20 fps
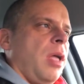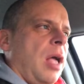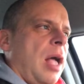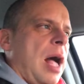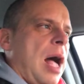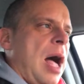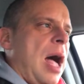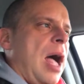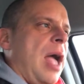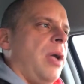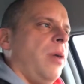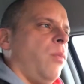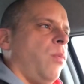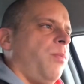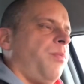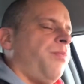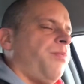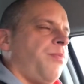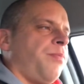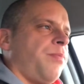I
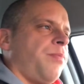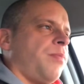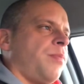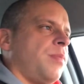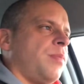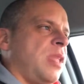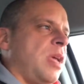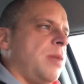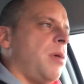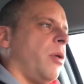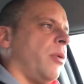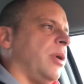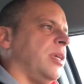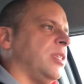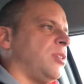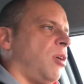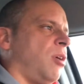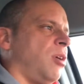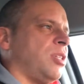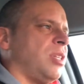did my
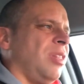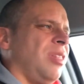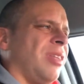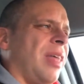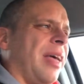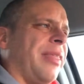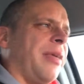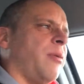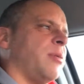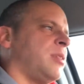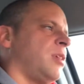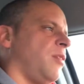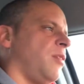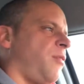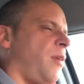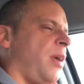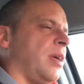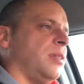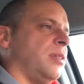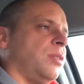research, and it looked like they were selling
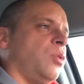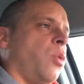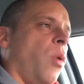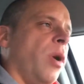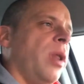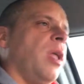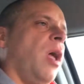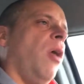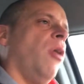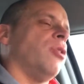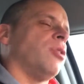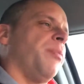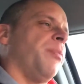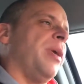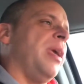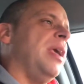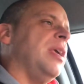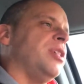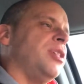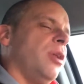for like $20 a
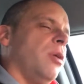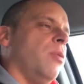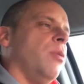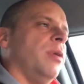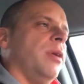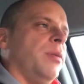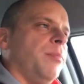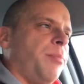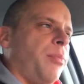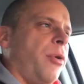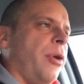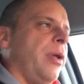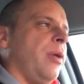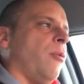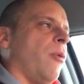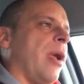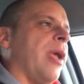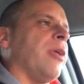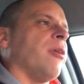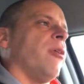piece, and pretty
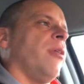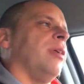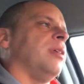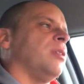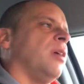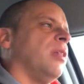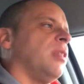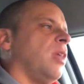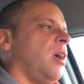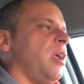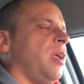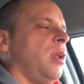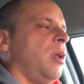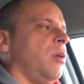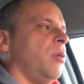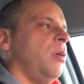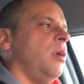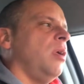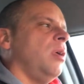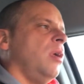regularly. So I thought,
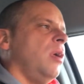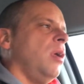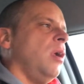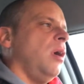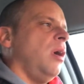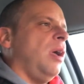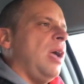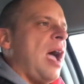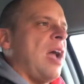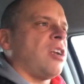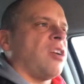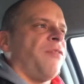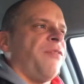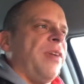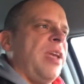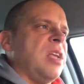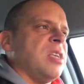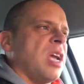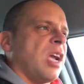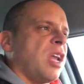after
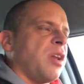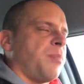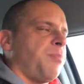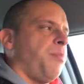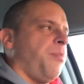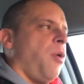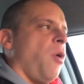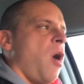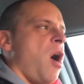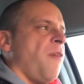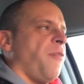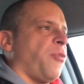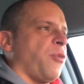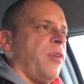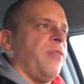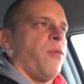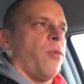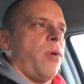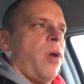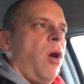fees, I could pull off
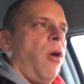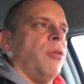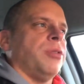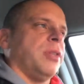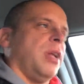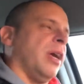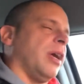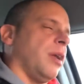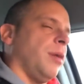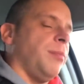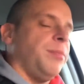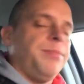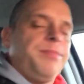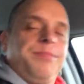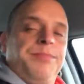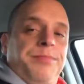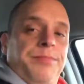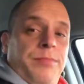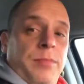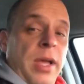$3, $4, and I could
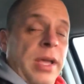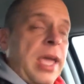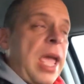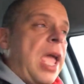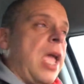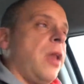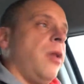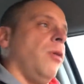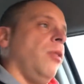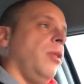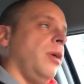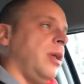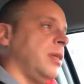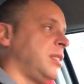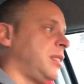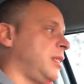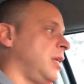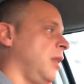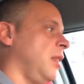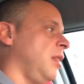a candle and
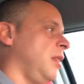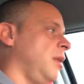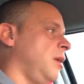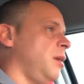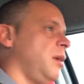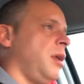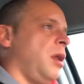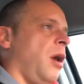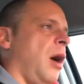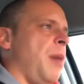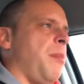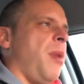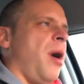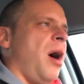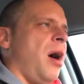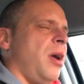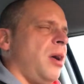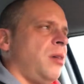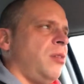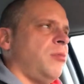sell. I
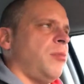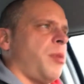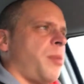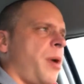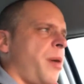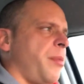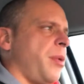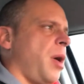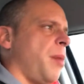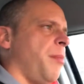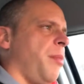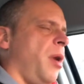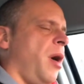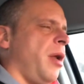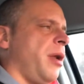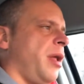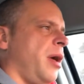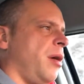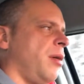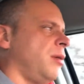don't remember how many I
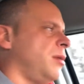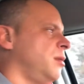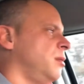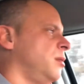bought now.